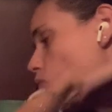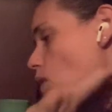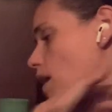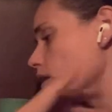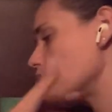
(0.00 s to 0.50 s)

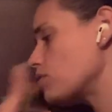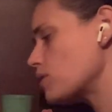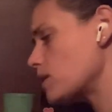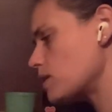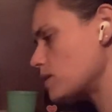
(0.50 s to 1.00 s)
why you're
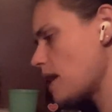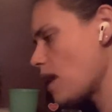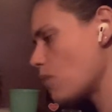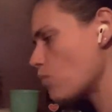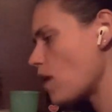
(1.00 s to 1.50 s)
looking
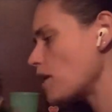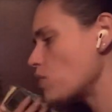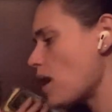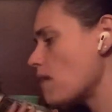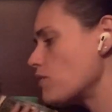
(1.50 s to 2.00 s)
down, why you
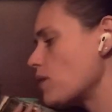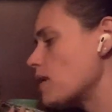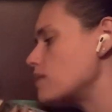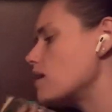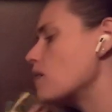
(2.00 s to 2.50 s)
have your
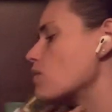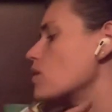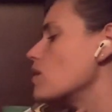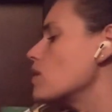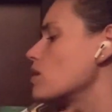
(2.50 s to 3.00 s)
head down.
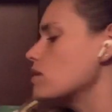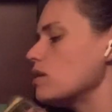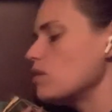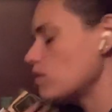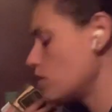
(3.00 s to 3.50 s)
They
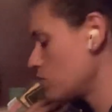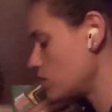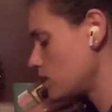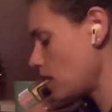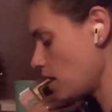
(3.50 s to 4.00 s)
don't
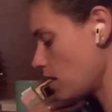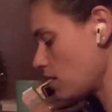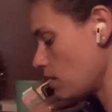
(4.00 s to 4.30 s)
understand.